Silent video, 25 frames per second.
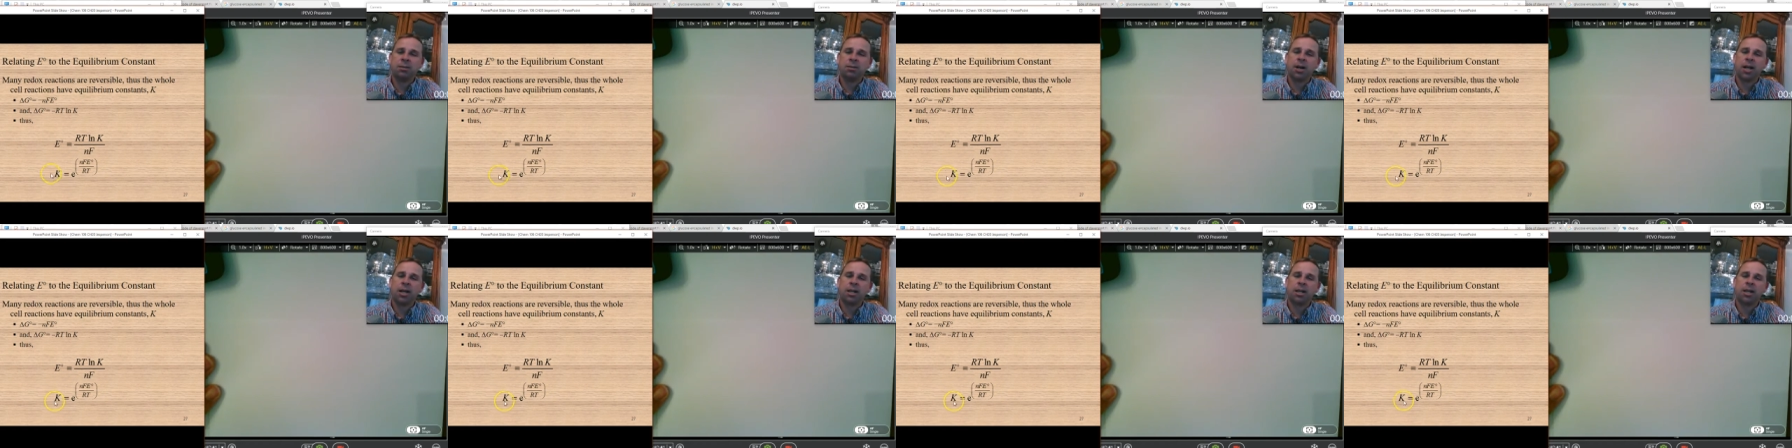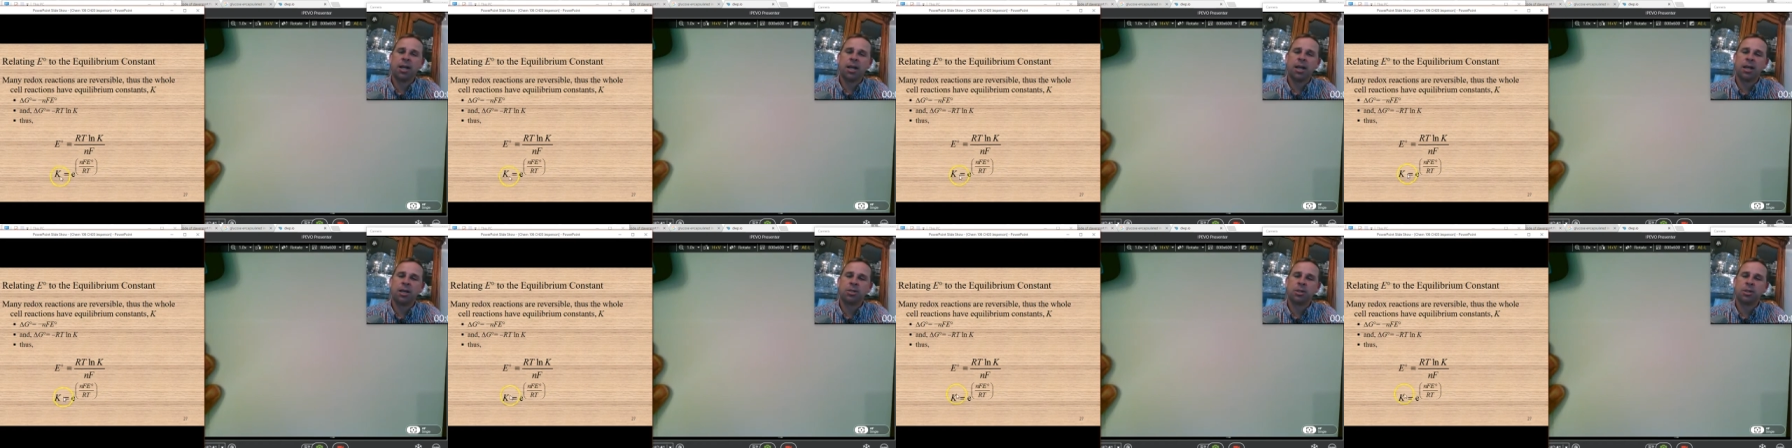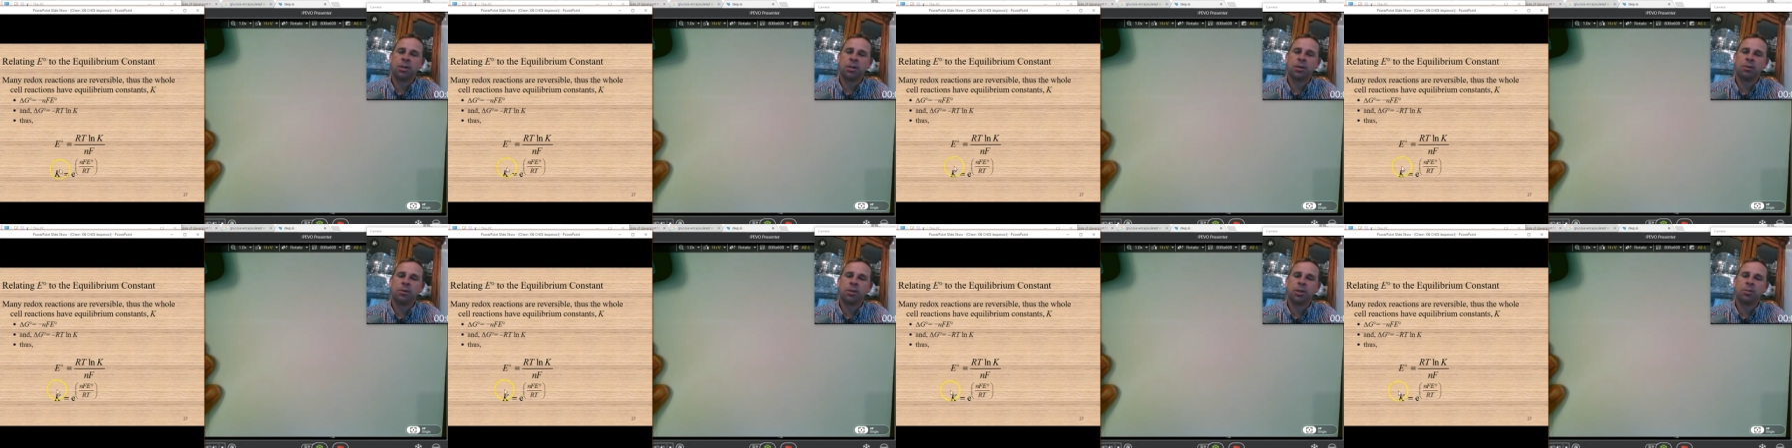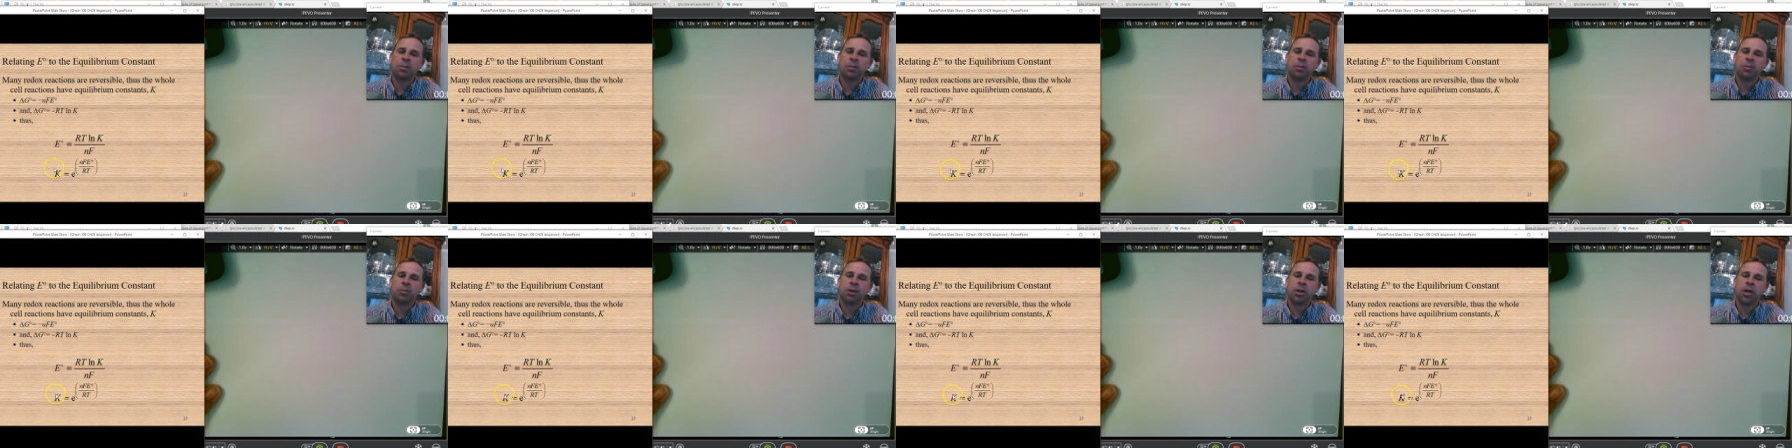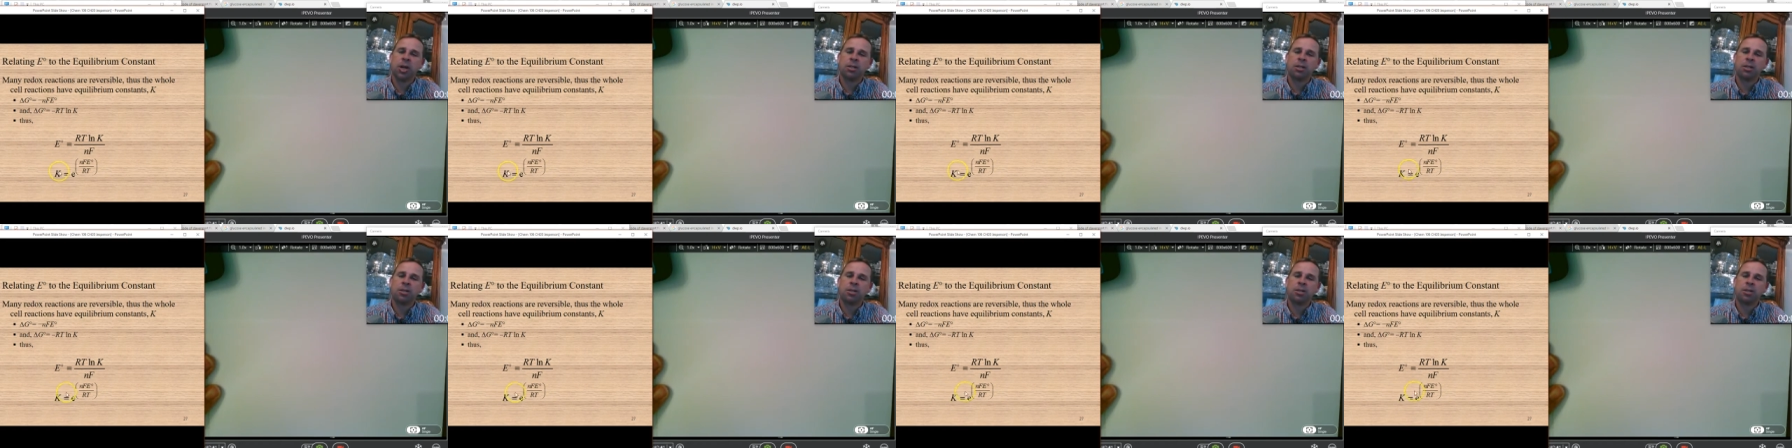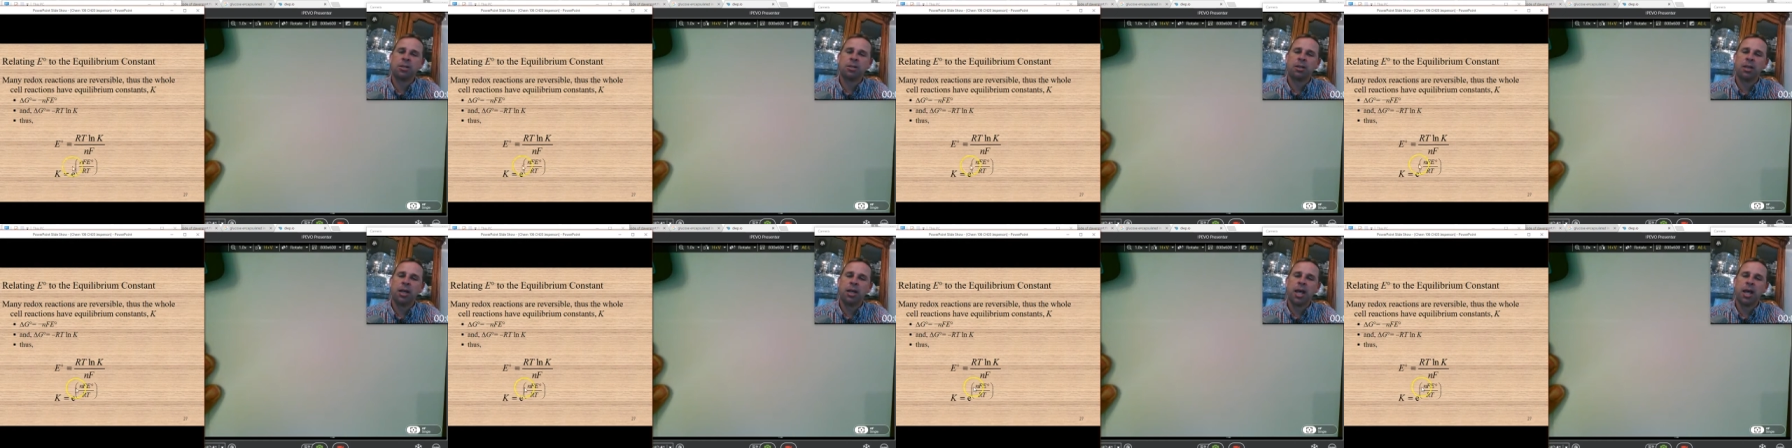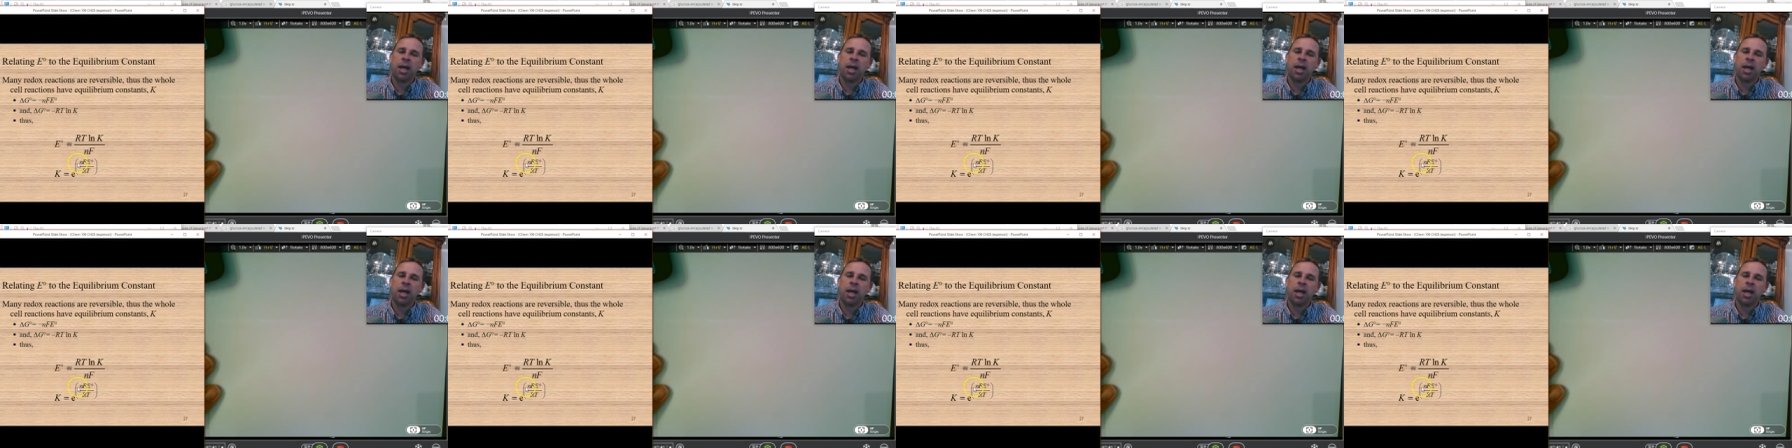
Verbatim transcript: right? K is our equilibrium constant.